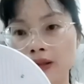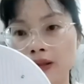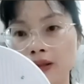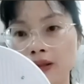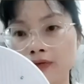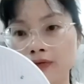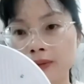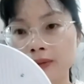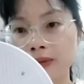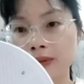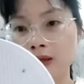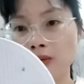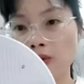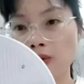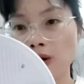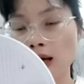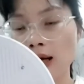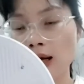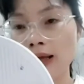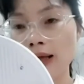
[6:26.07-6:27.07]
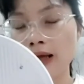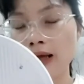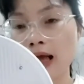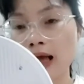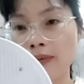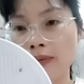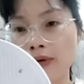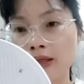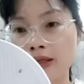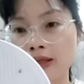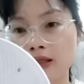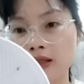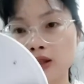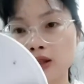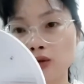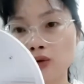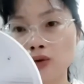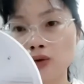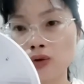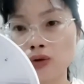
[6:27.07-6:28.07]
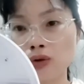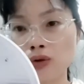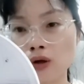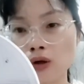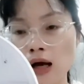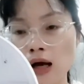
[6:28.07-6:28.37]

and have the 15 watt and have a